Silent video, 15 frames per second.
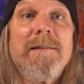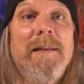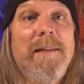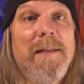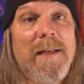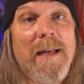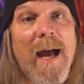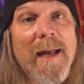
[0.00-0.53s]
and
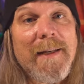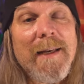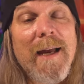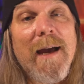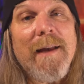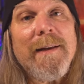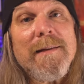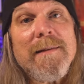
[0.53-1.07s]
the god and
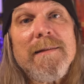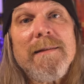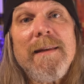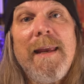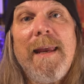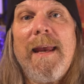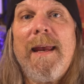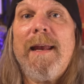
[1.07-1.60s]
goddess,
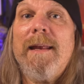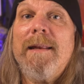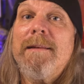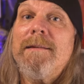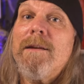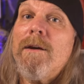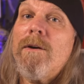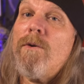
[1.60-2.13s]

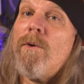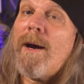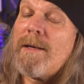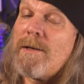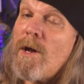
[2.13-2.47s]
and who I